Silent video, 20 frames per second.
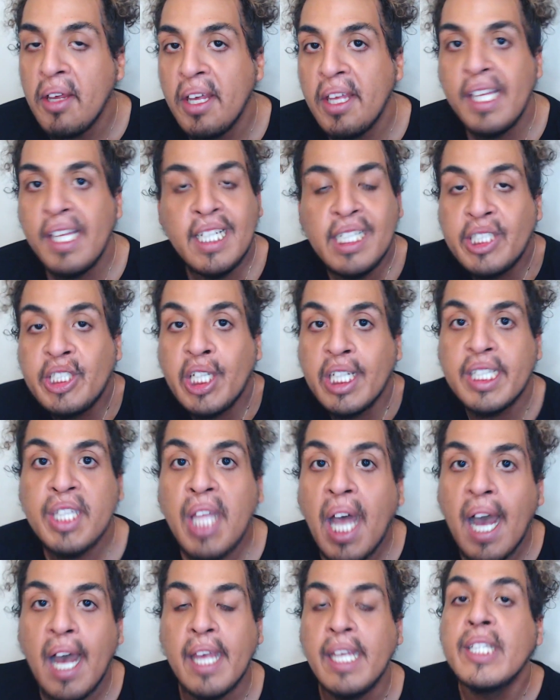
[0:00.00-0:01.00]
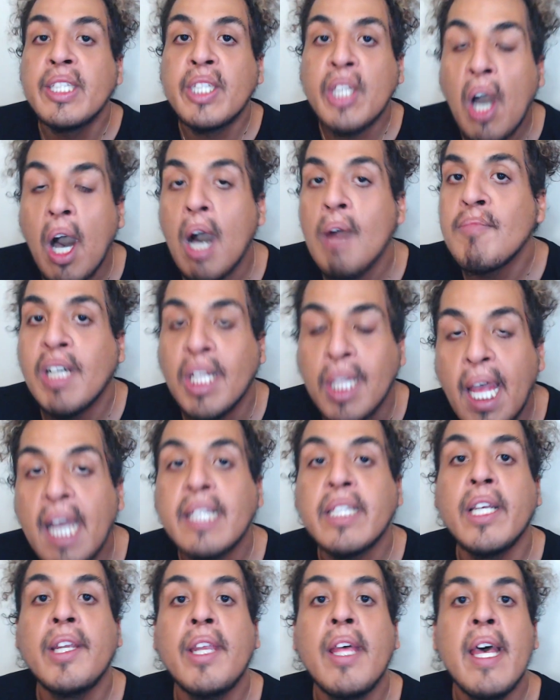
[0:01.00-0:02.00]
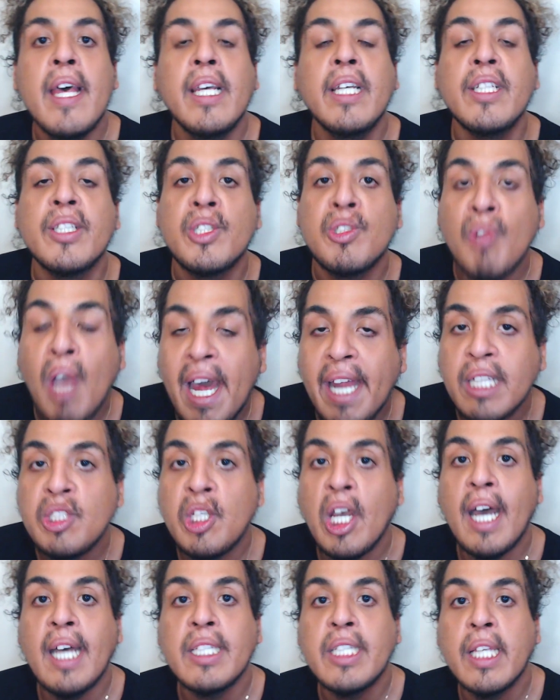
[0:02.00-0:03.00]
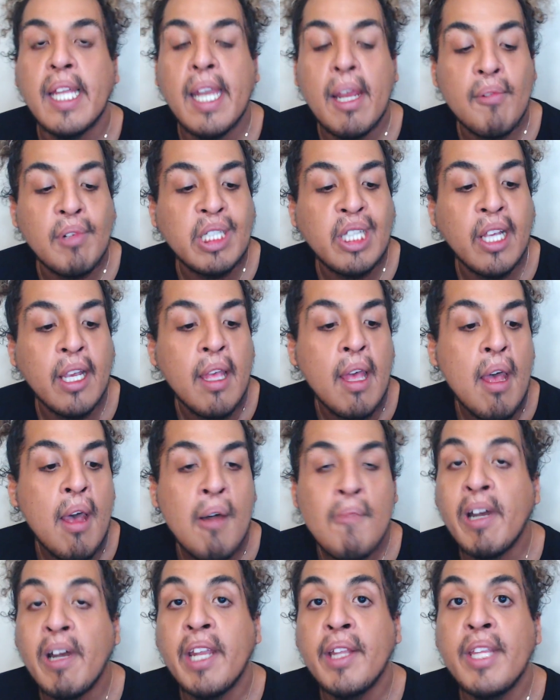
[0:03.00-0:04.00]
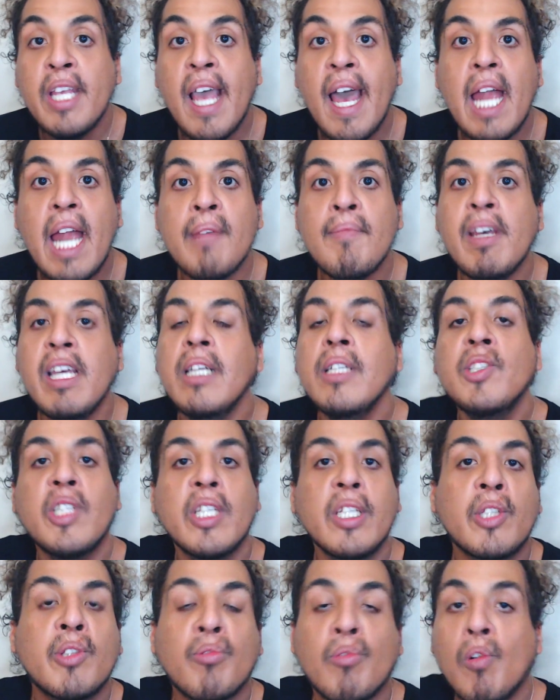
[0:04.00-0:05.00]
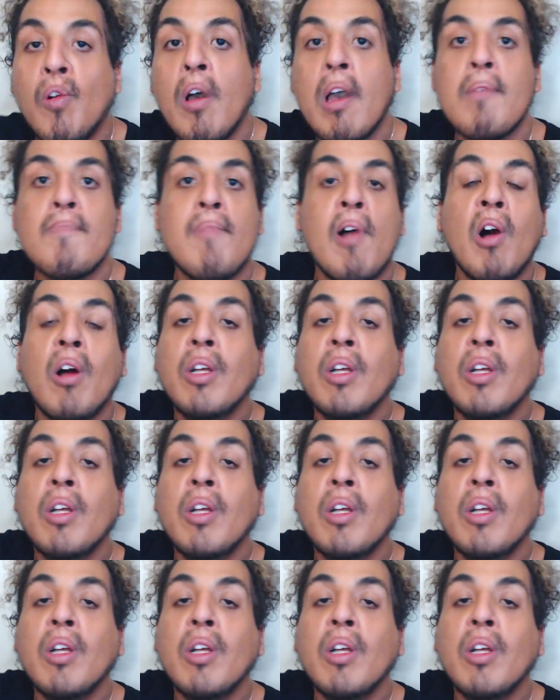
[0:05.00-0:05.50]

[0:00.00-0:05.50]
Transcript: he's just not. He's calm, collected, he's strategizing and everything. But in the anime, he's just throwing